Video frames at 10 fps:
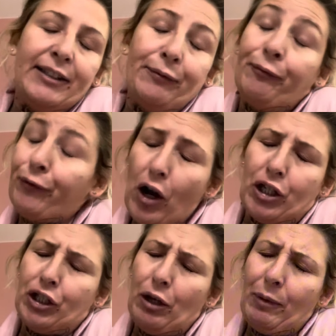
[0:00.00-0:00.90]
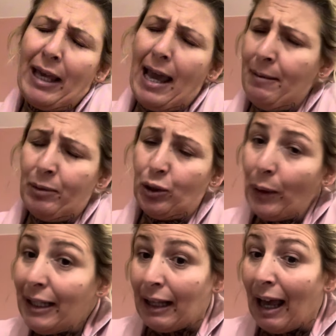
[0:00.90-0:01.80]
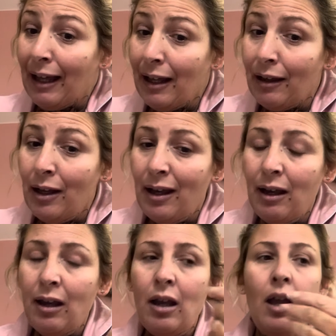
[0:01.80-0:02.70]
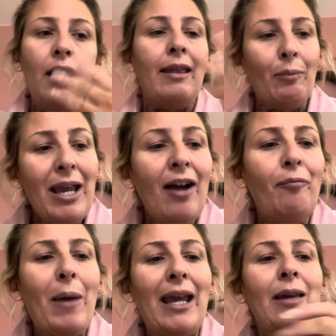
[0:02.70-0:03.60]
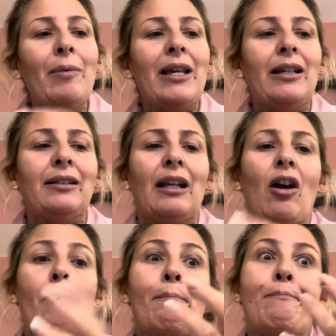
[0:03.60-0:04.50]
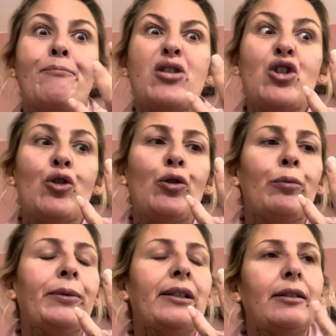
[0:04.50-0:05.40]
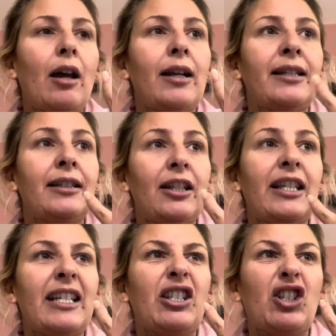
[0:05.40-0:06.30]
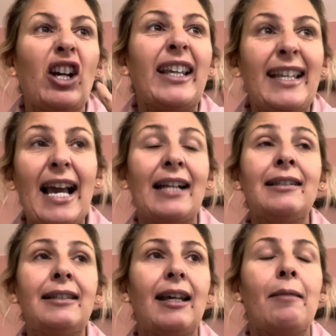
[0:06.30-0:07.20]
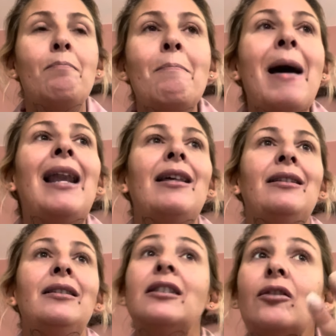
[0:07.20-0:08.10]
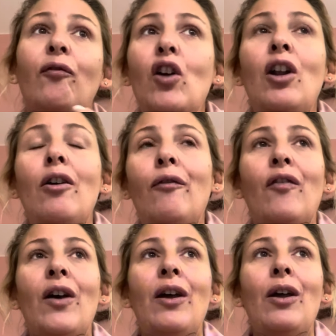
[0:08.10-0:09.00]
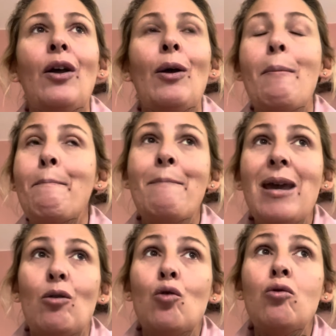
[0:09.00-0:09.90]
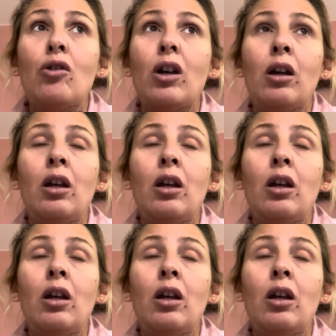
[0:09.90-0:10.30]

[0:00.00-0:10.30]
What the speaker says: and fresh that we get in between that. And then we have babies and our boobs turn into these gigantic melons full of milk,